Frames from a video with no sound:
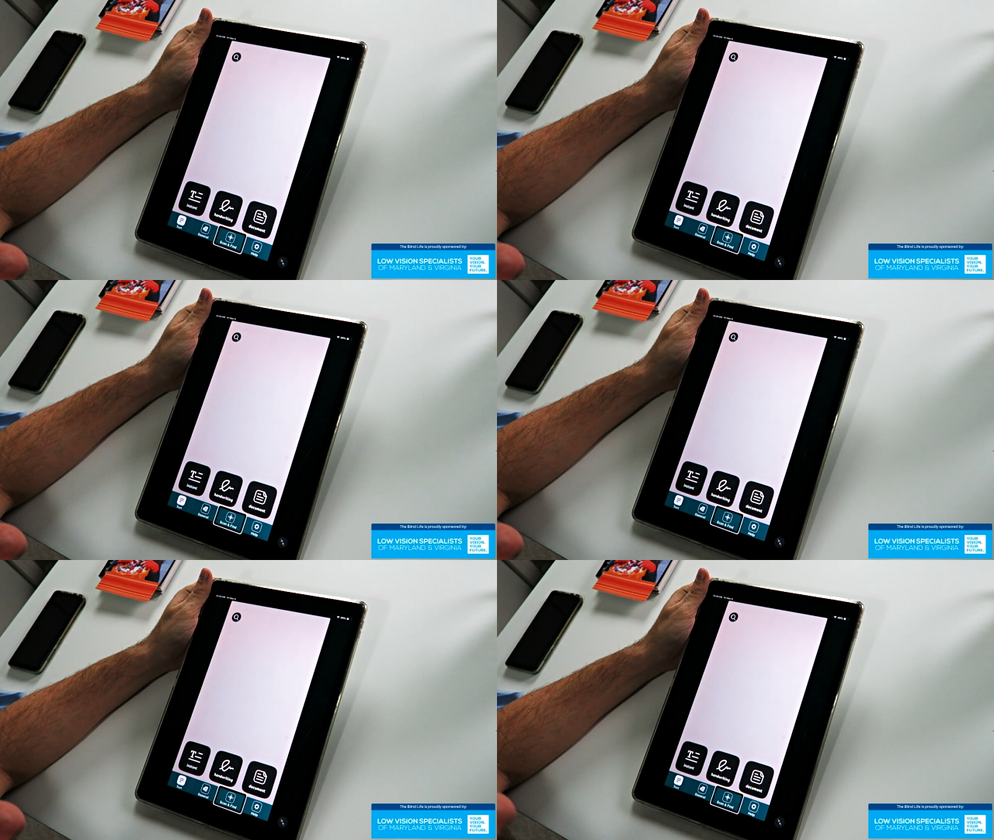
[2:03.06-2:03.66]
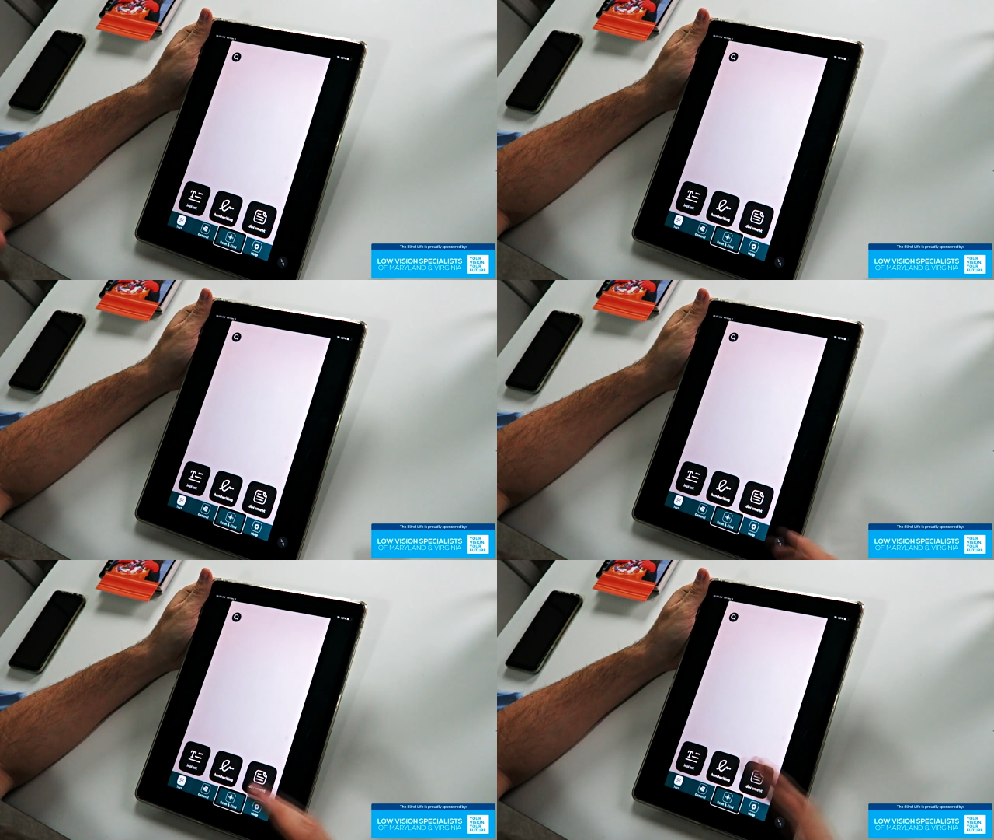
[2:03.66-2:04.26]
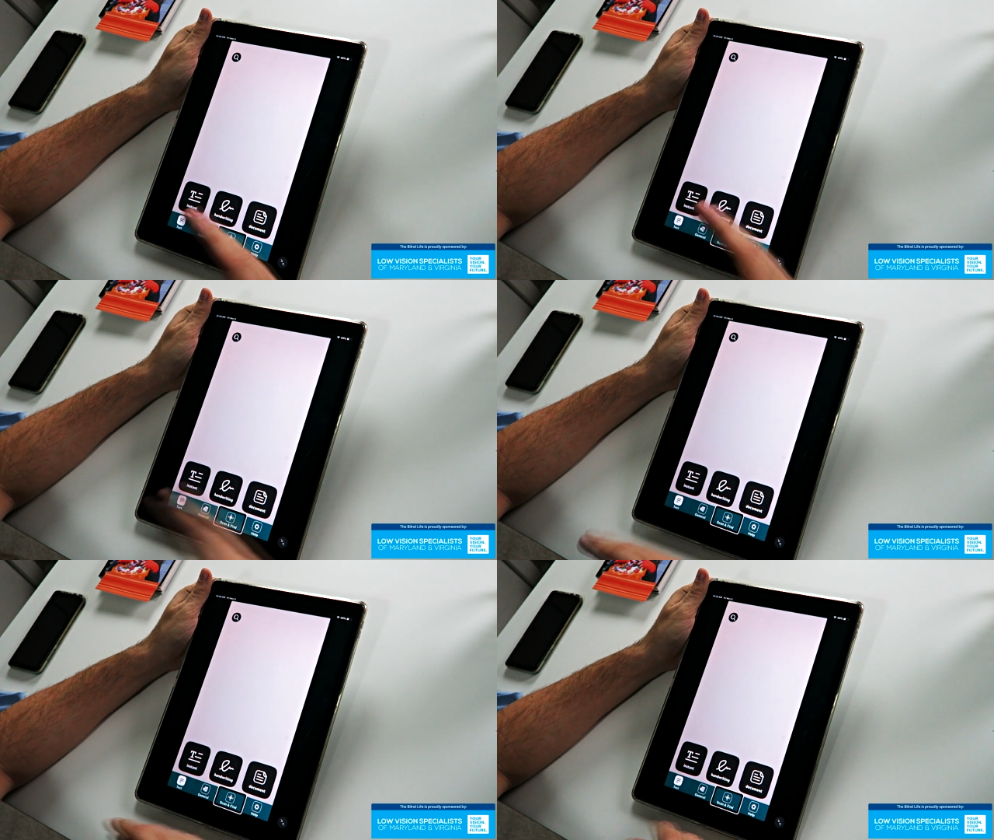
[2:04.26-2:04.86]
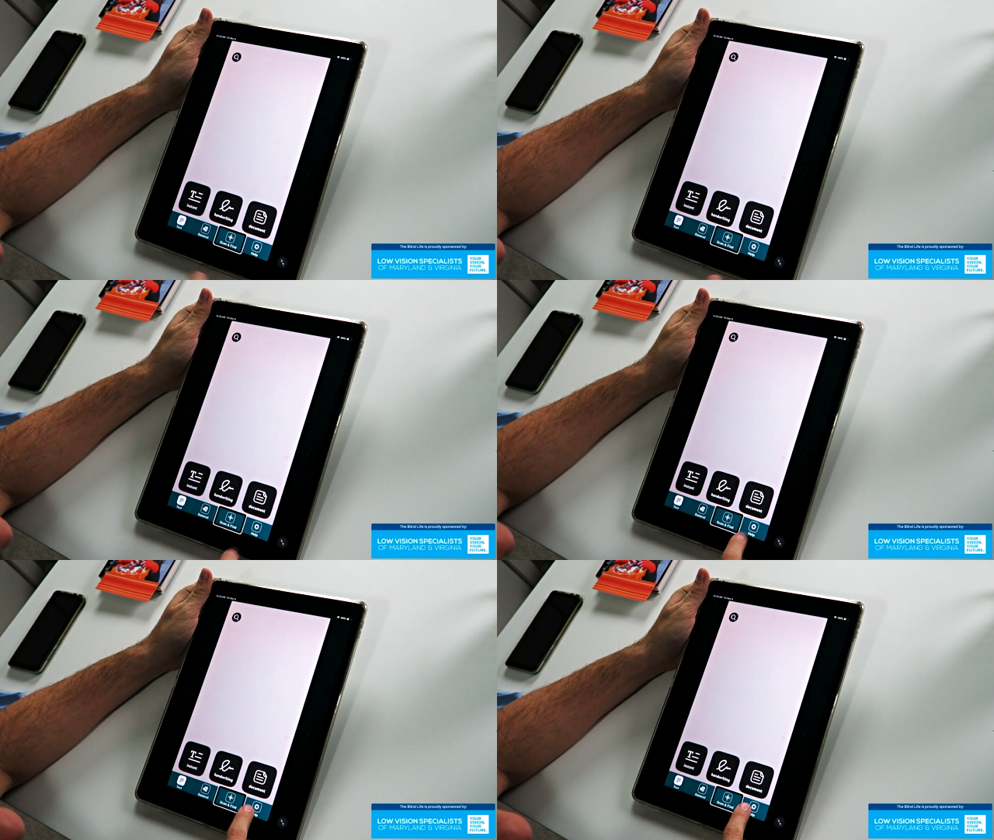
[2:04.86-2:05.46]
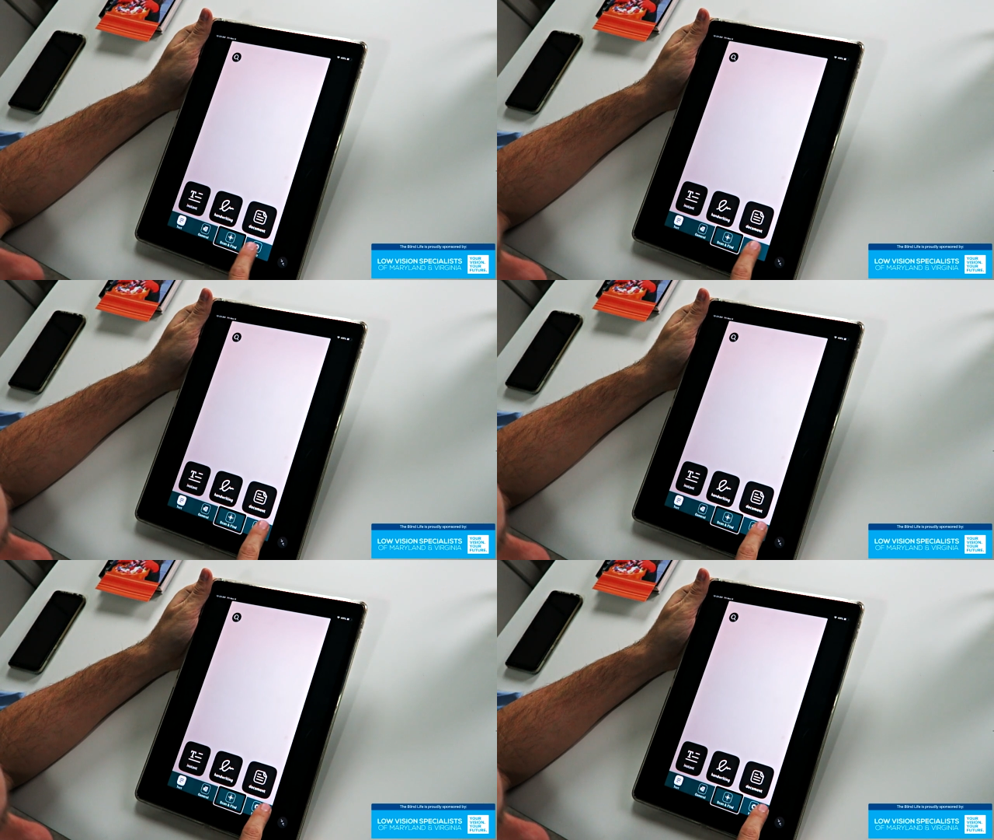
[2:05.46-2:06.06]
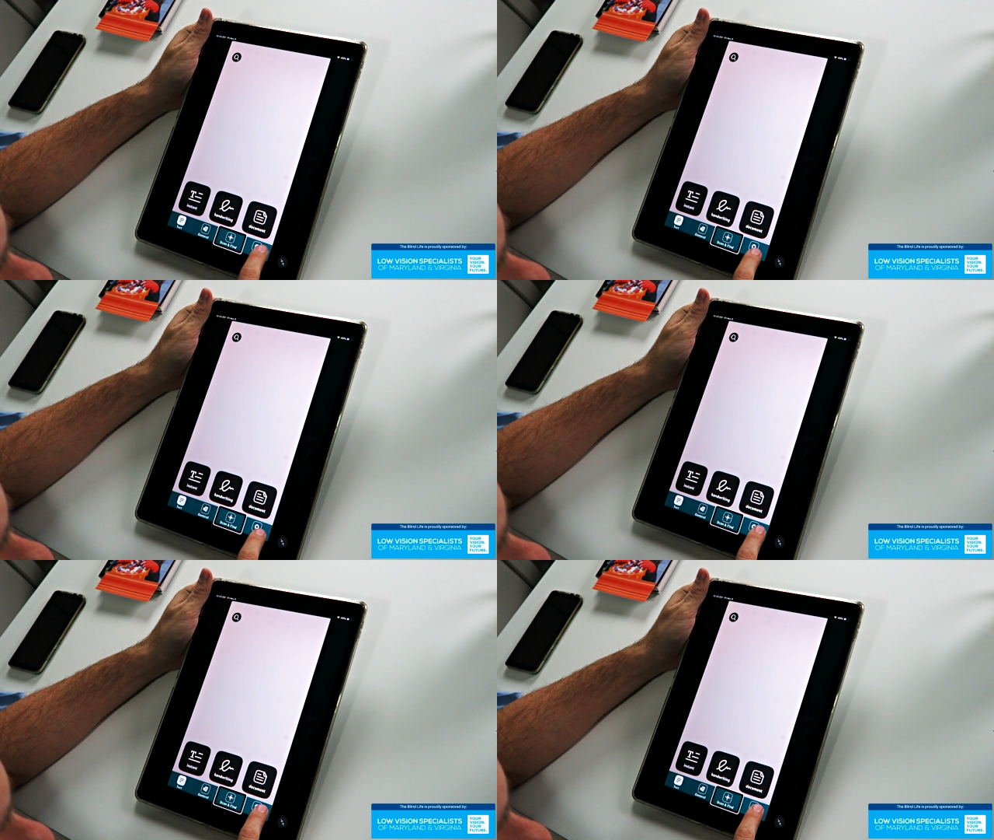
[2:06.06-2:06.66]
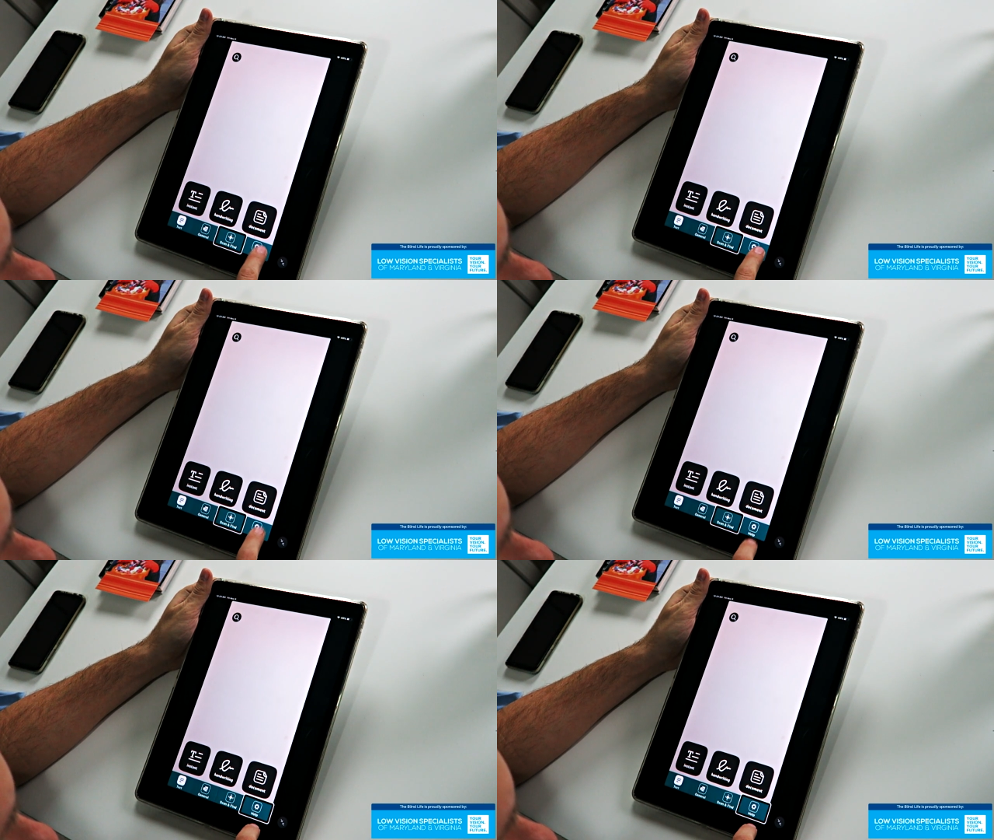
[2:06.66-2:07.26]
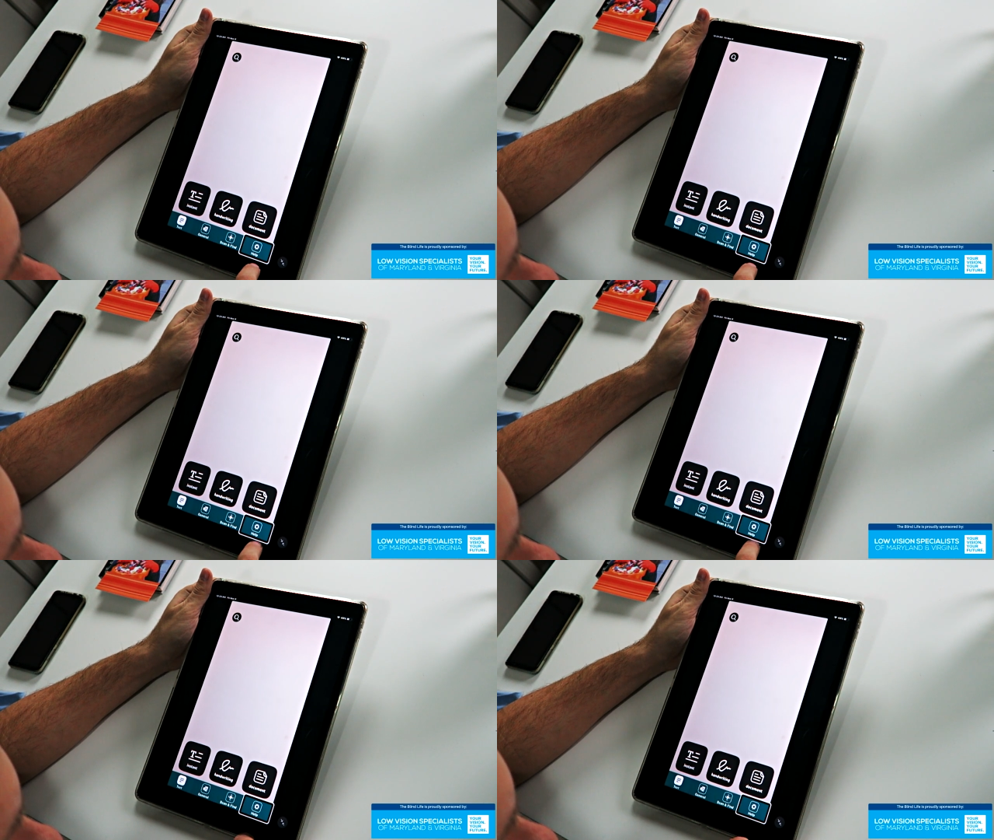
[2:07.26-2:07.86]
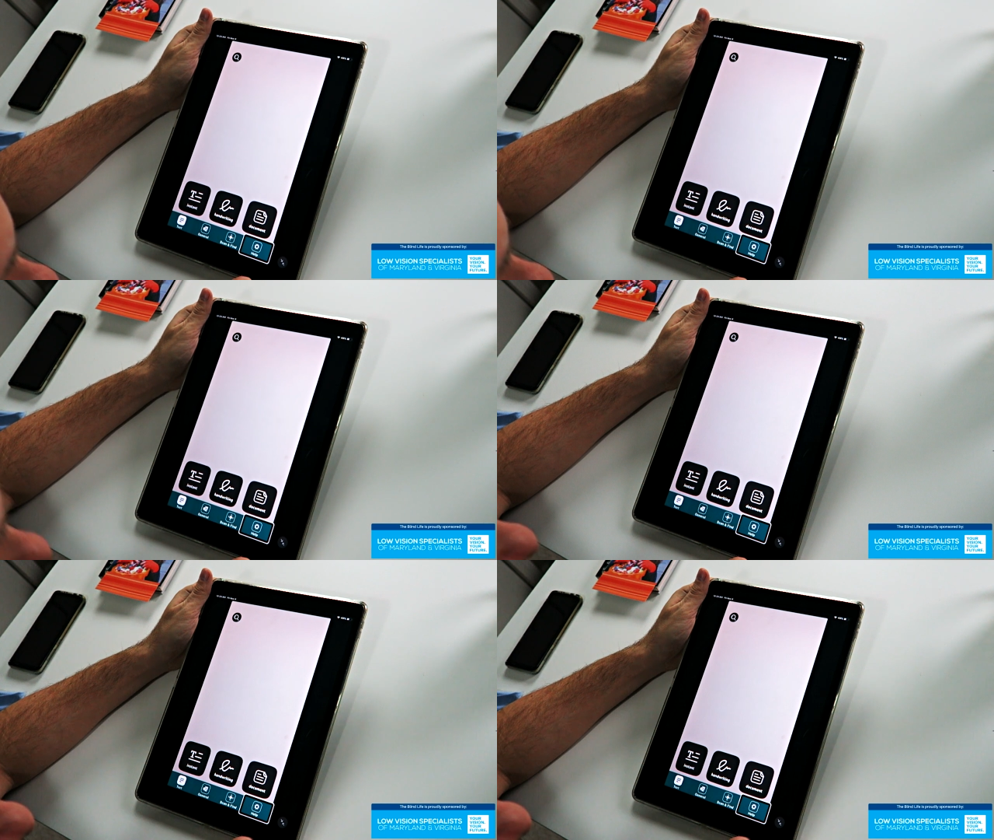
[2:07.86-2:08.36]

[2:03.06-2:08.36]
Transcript: (no speaker visible)